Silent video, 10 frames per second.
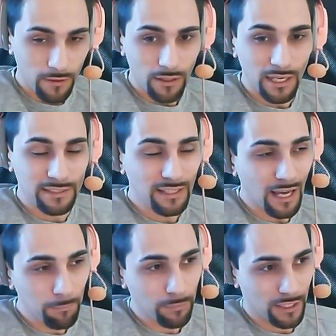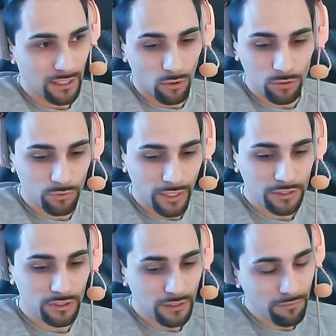and up air on
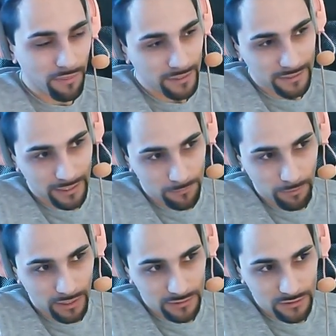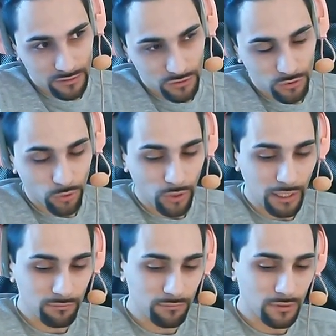reaction if they take in place. So you
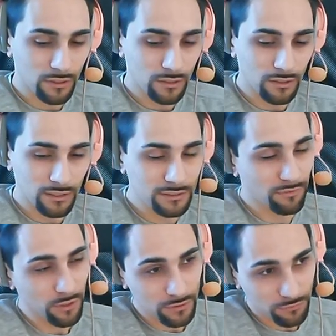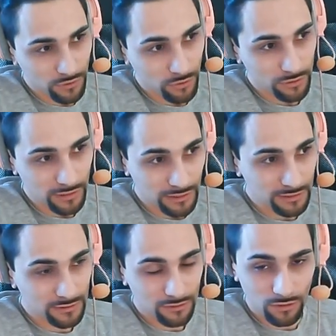have, it's very difficult. I
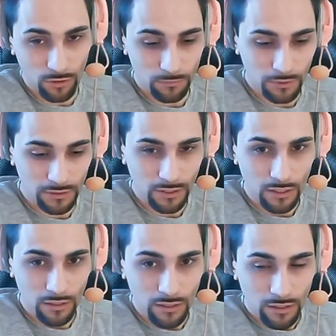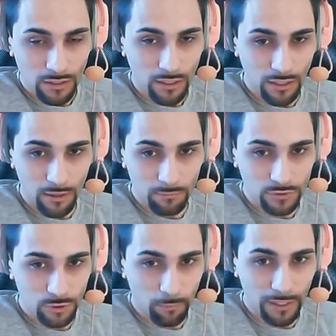tested it out, but
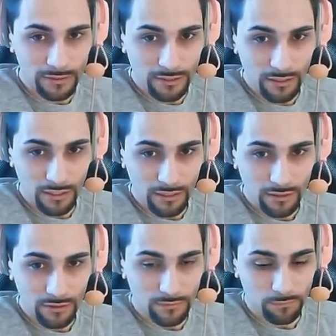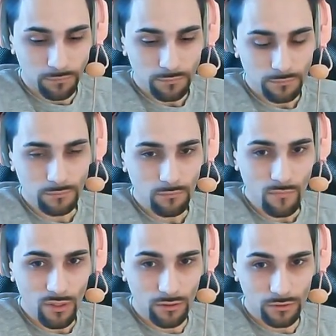so basically
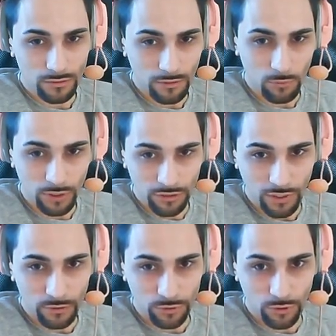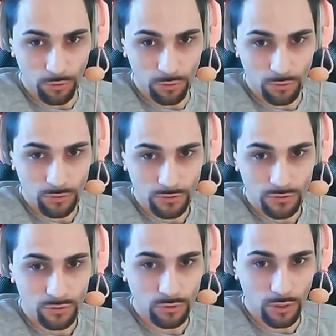I wanna try to show you.
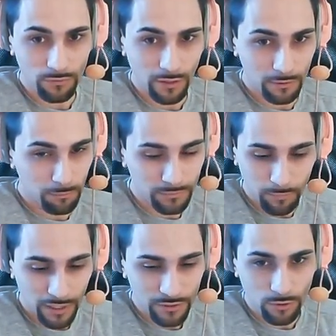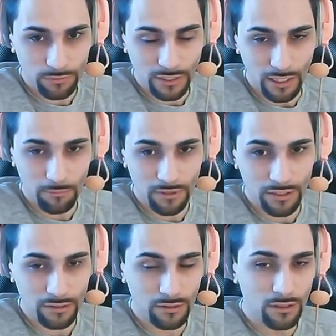You have like plenty of time
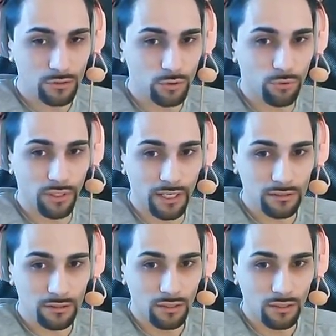here to react.